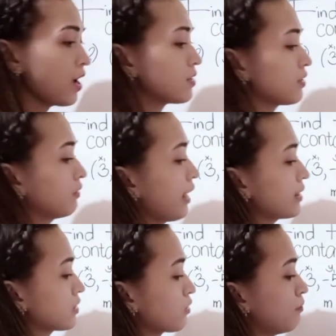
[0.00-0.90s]
so
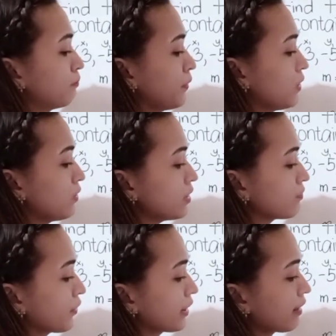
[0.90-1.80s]
let's compute
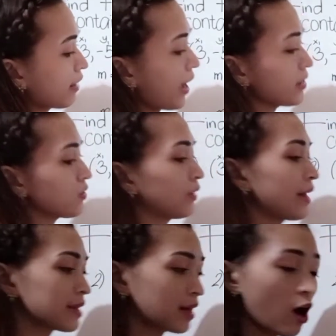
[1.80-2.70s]
for the rise, or
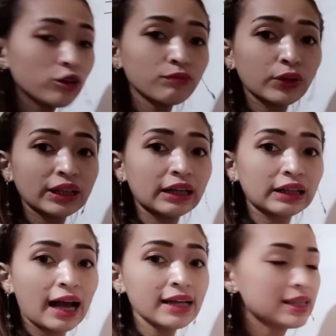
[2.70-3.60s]
let's count for the
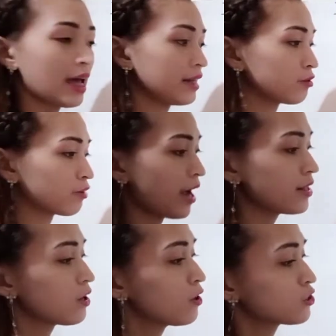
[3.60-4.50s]
rise and run.
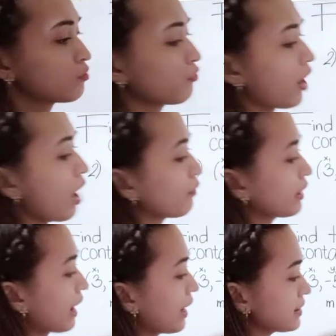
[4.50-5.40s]
So for our
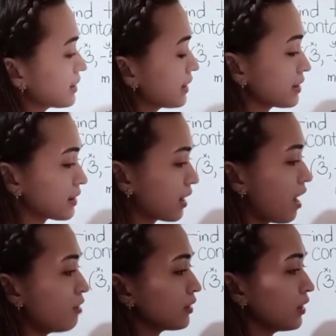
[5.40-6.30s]
rise, let's
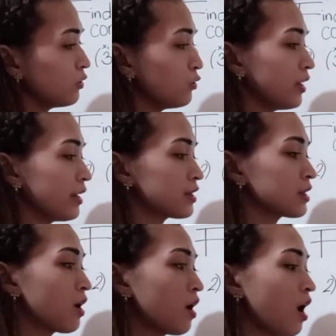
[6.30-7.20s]
count the
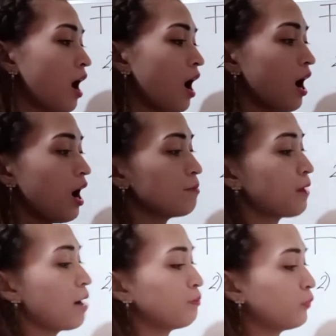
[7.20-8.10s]
units
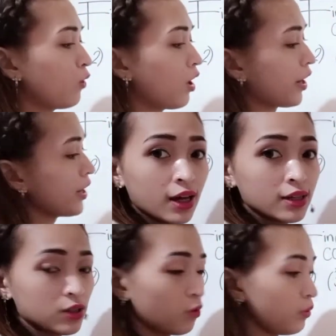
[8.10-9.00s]
upward.
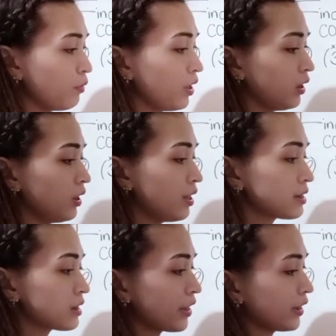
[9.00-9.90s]
So we will
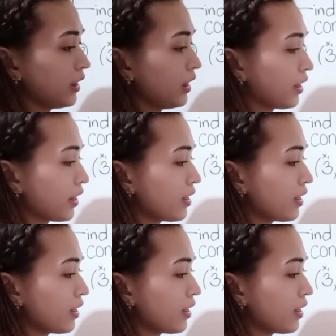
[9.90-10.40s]
start here.